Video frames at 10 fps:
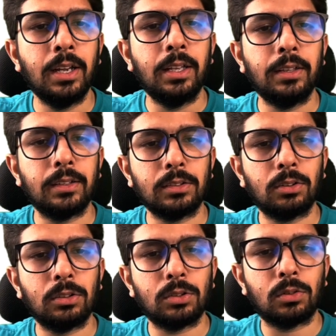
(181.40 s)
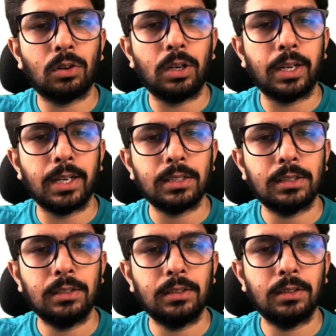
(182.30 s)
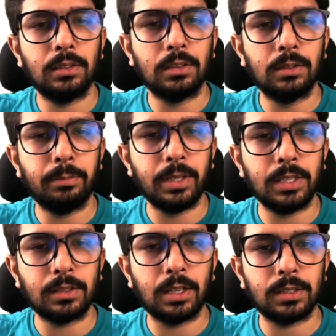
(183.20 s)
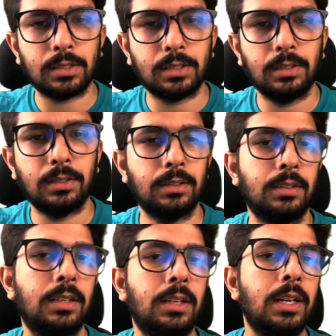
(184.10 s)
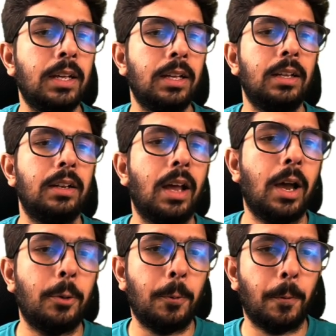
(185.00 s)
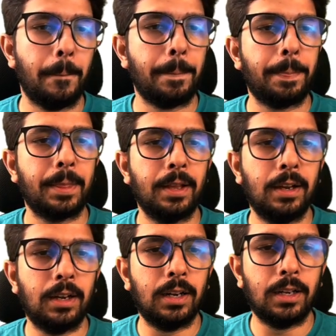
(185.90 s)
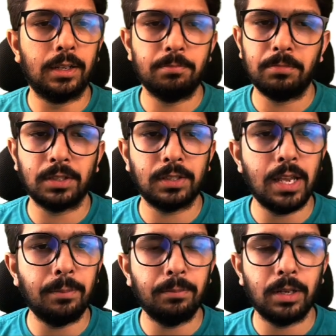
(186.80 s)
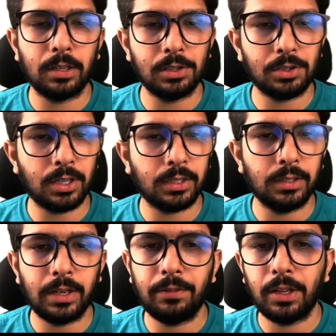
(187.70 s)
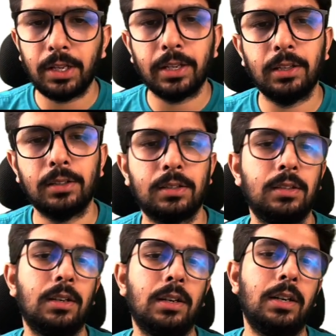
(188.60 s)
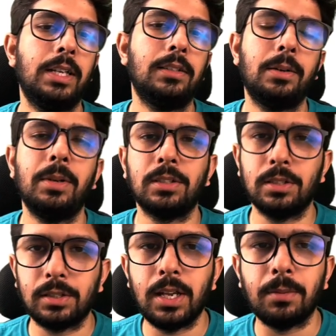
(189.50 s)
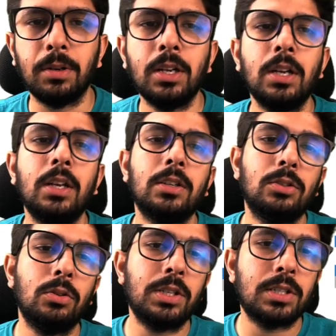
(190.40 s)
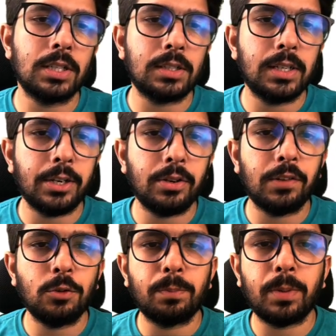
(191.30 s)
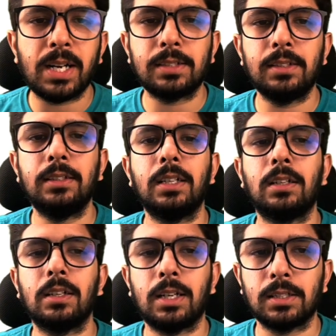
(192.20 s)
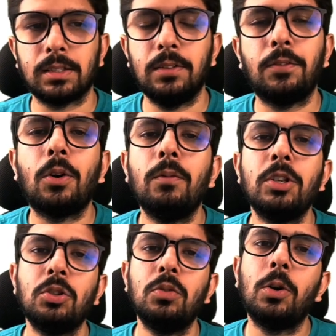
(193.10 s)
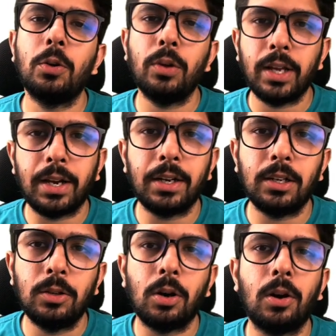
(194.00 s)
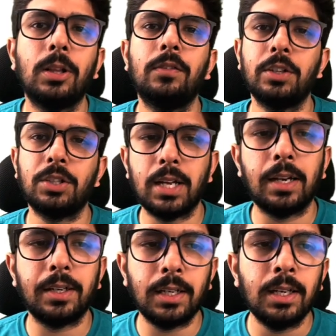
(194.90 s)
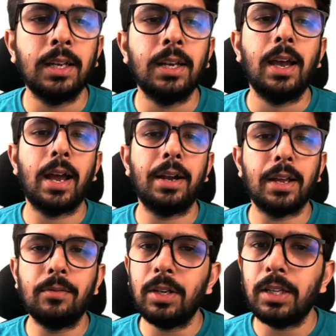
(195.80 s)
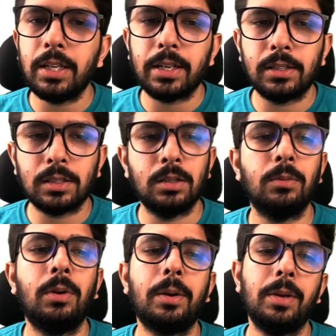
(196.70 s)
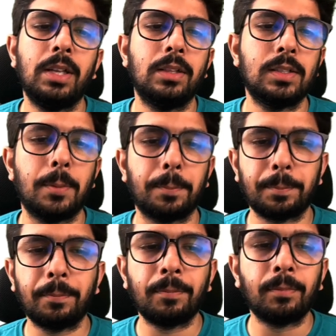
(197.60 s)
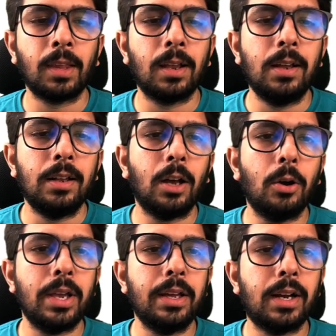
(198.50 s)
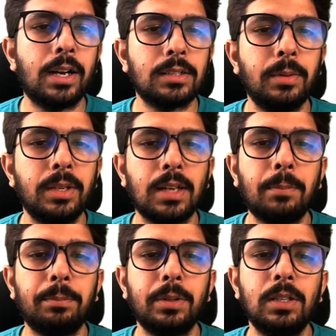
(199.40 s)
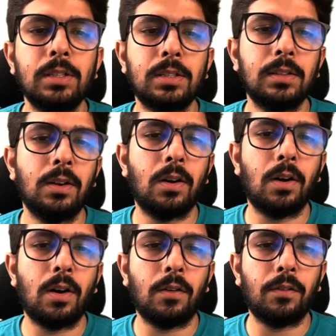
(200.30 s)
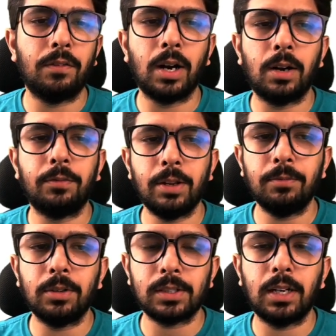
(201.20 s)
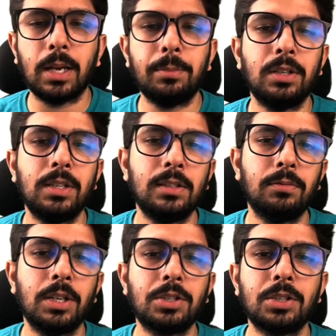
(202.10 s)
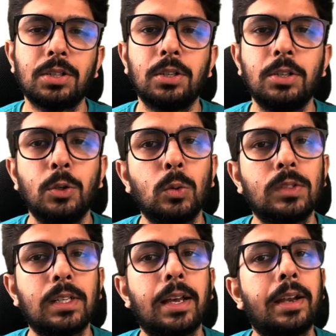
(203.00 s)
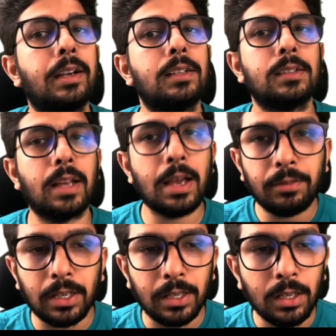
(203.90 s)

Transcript: This is also called as the base class. Now the same constructor, everything else remains the same. So it's just that you have to pass in that class from which you want to inherit all the functionality, and everything else will remain the same. Now here are some examples of frameworks and libraries which use inheritance heavily.